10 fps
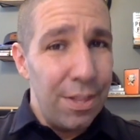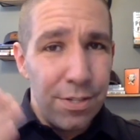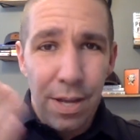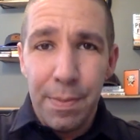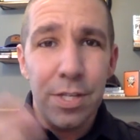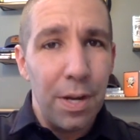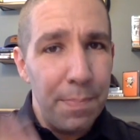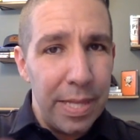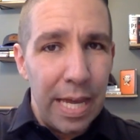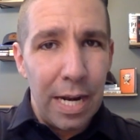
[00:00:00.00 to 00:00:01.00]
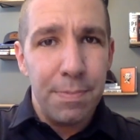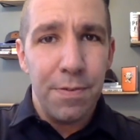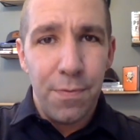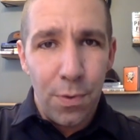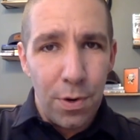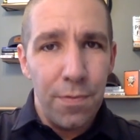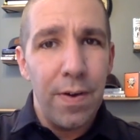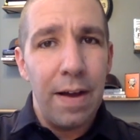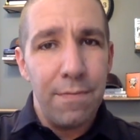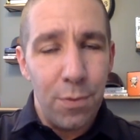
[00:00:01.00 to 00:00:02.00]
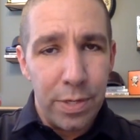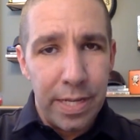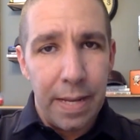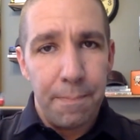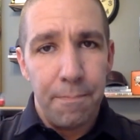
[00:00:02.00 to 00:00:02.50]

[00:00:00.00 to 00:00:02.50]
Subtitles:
somebody's going to bid that up to $405,000, $410,000.